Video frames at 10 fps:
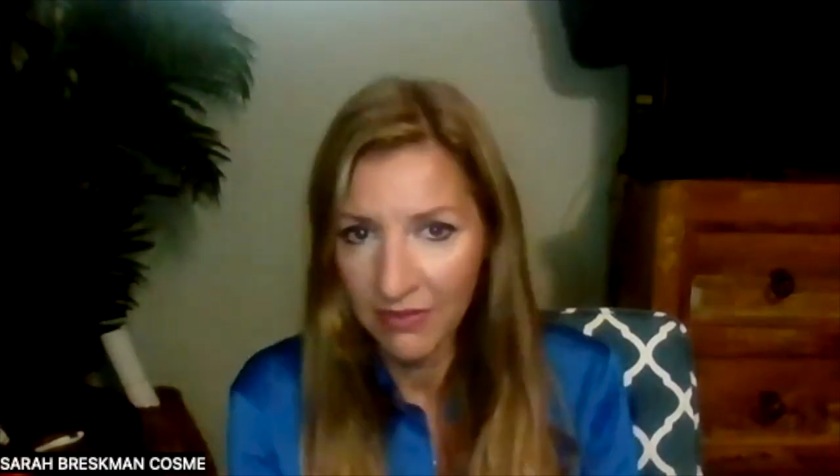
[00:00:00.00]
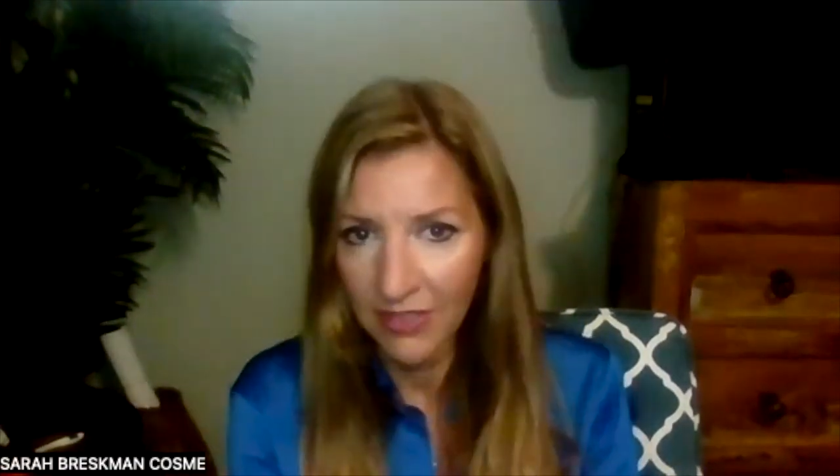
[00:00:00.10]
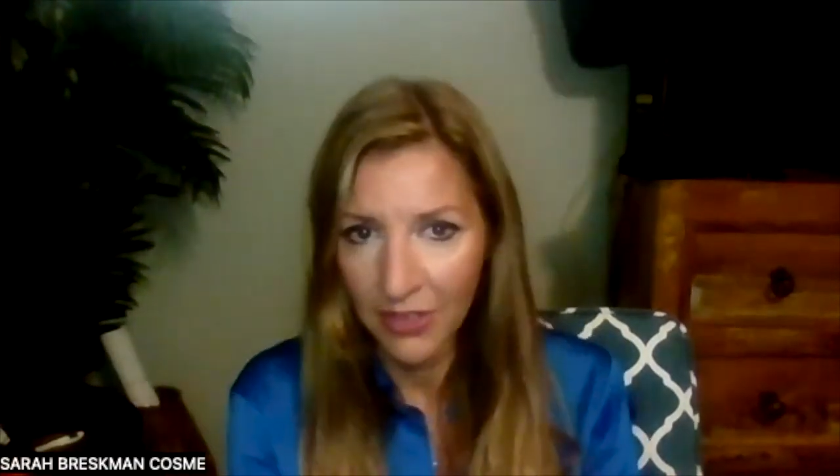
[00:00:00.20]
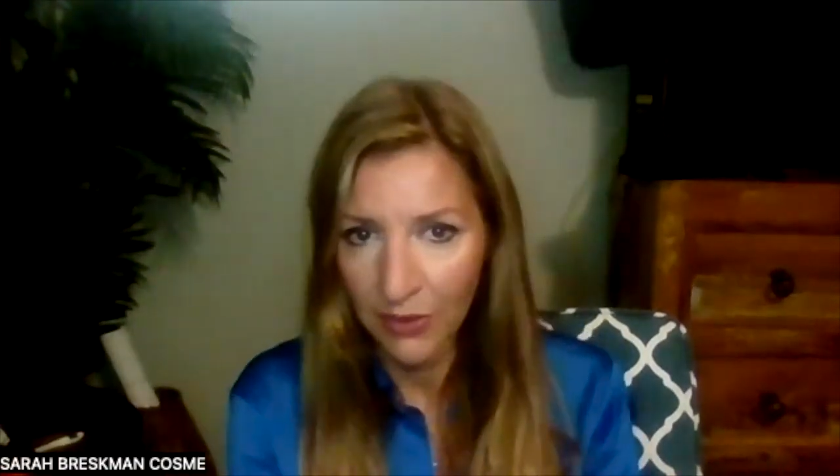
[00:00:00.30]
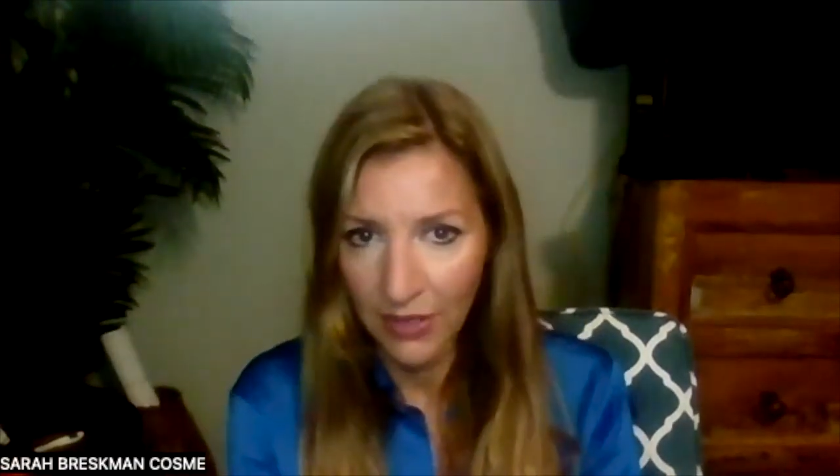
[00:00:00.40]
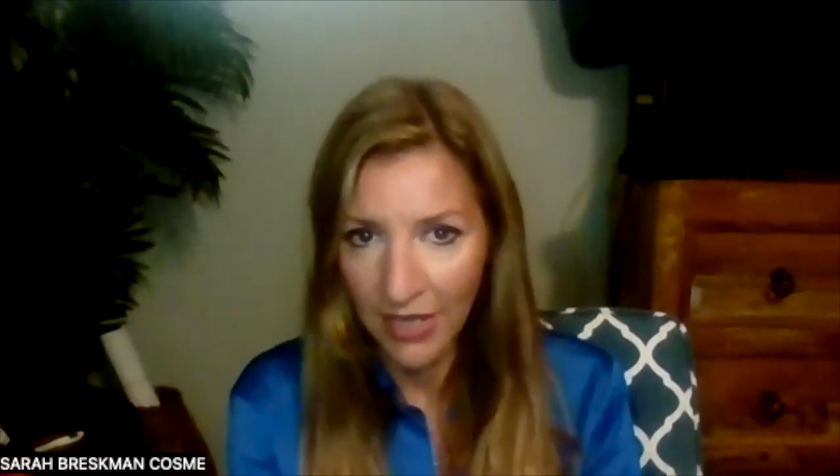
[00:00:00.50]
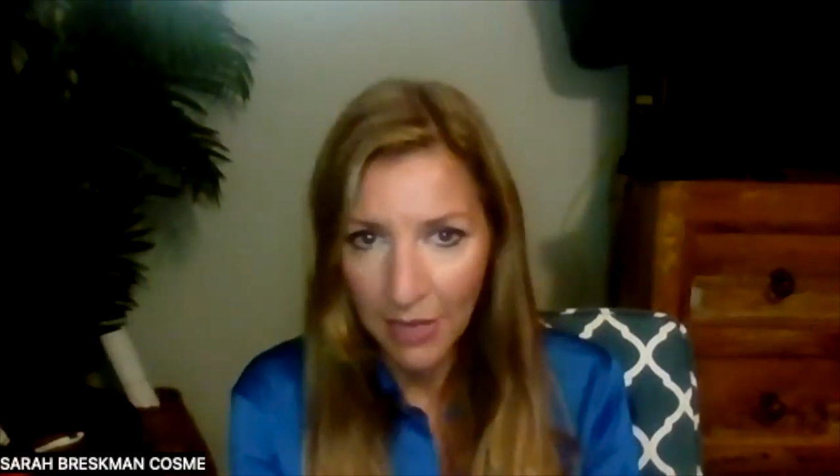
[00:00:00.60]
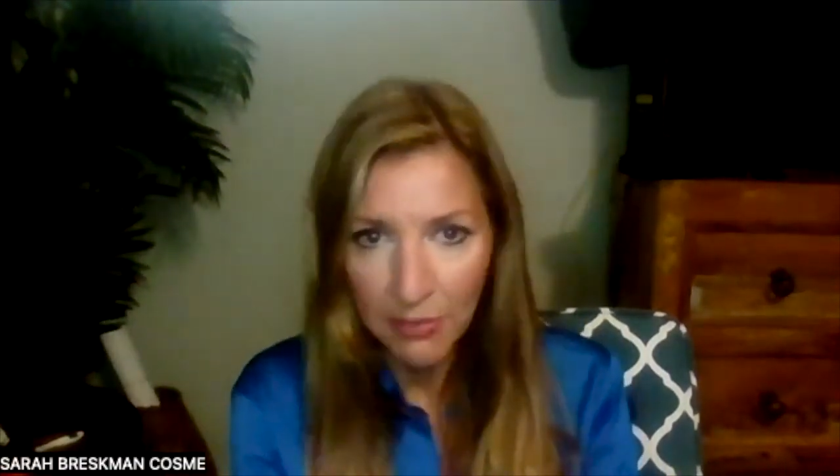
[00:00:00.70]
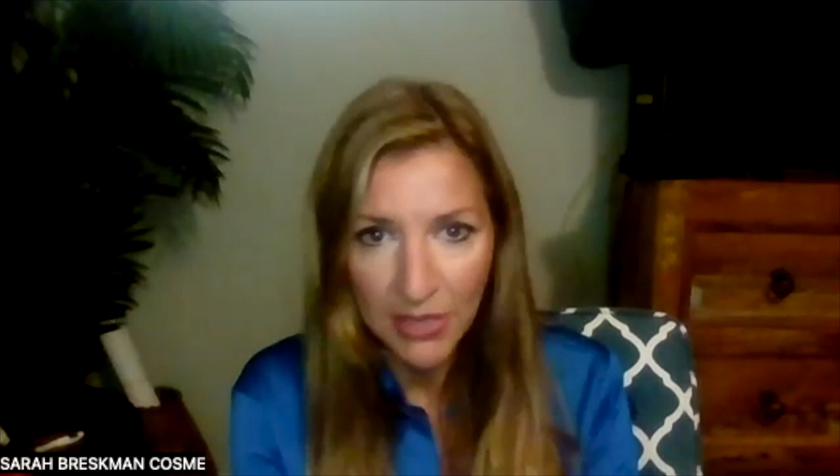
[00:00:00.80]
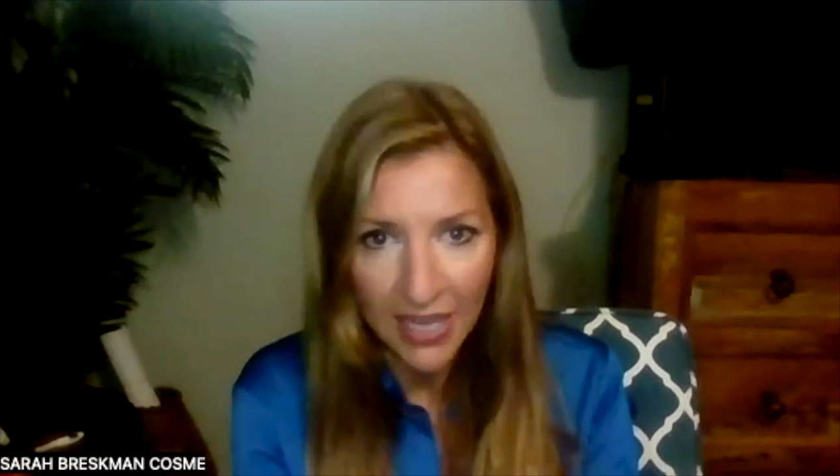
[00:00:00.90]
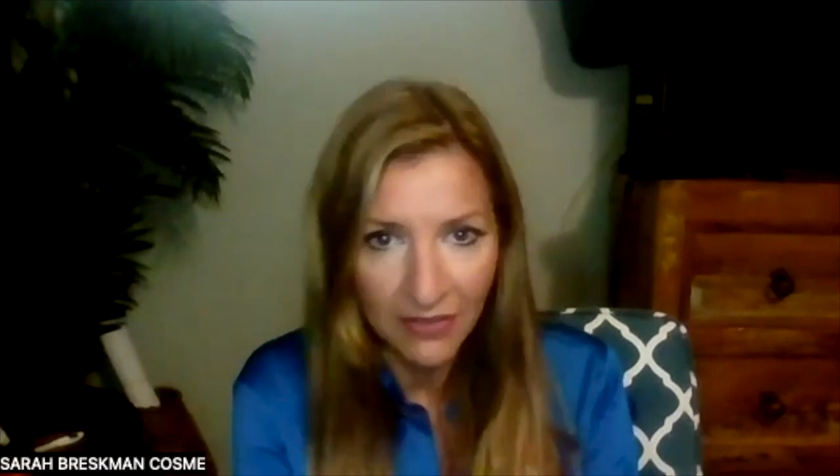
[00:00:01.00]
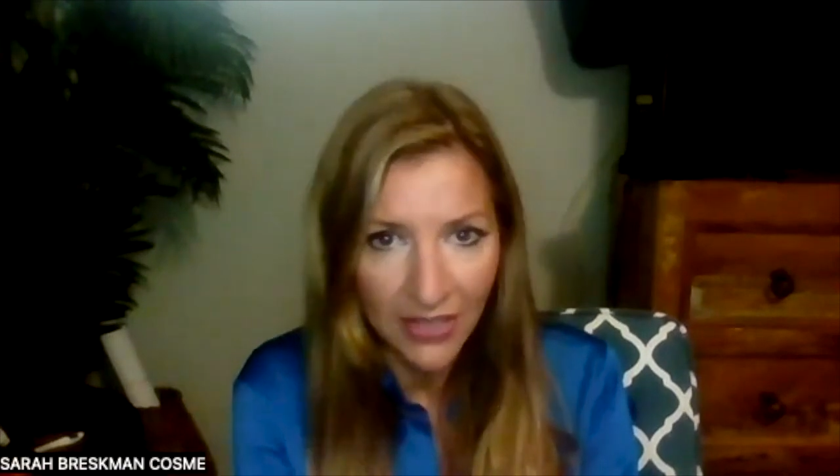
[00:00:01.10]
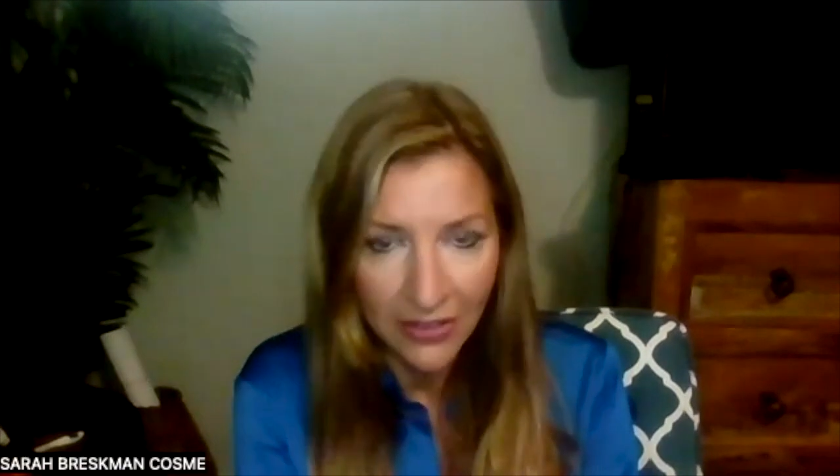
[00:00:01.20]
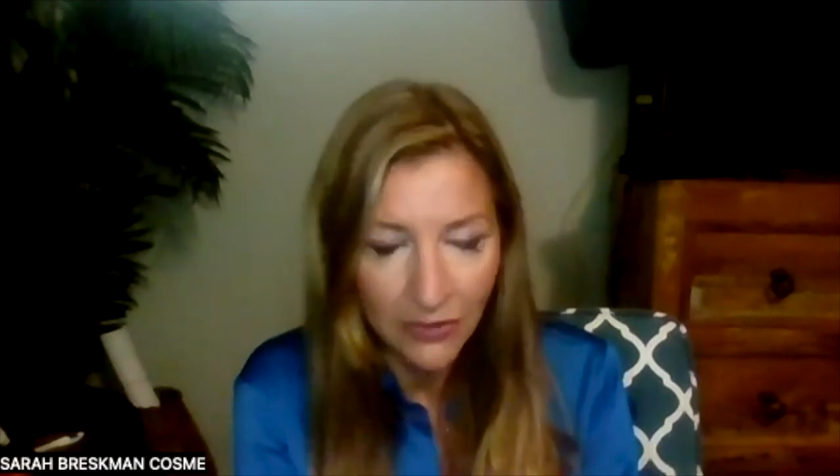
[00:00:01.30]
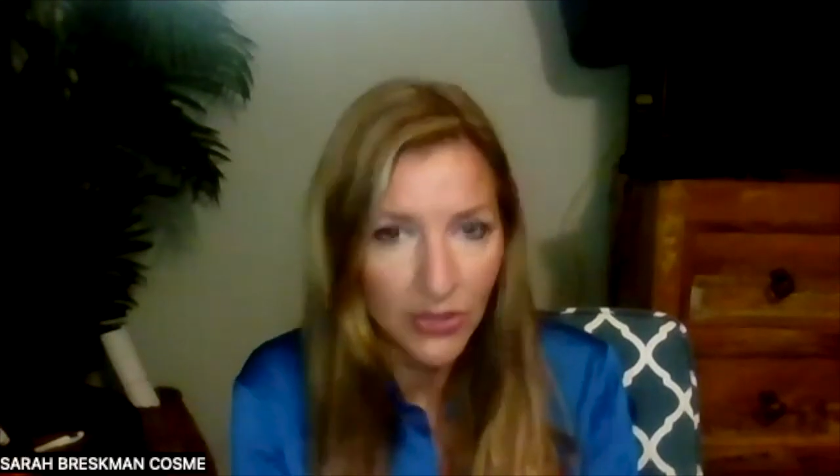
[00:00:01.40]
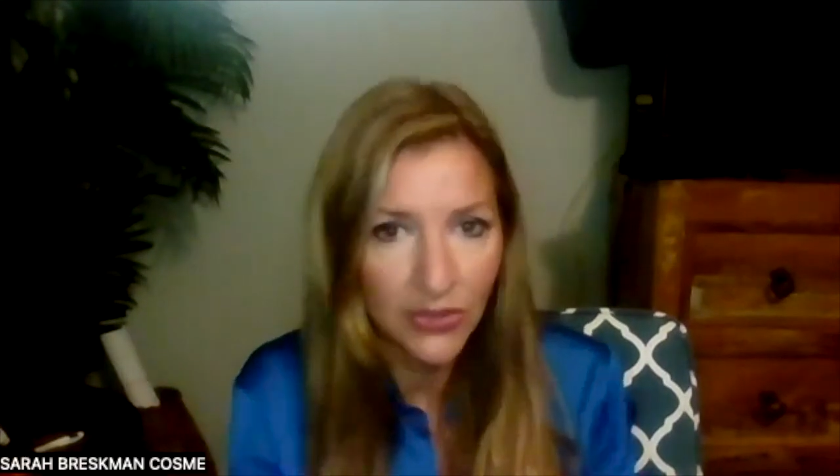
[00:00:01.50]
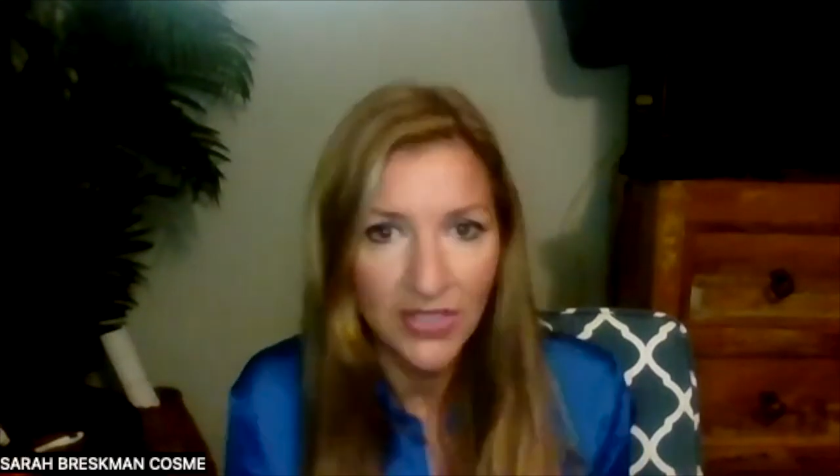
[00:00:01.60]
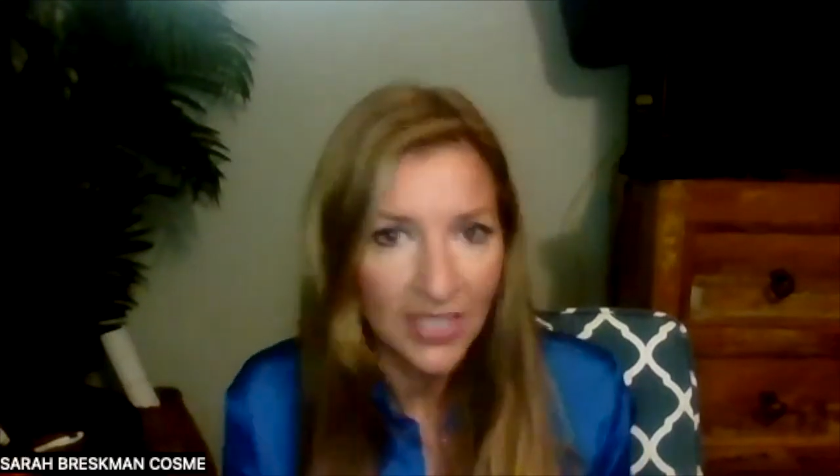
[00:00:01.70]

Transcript: you know, happy to have interviews.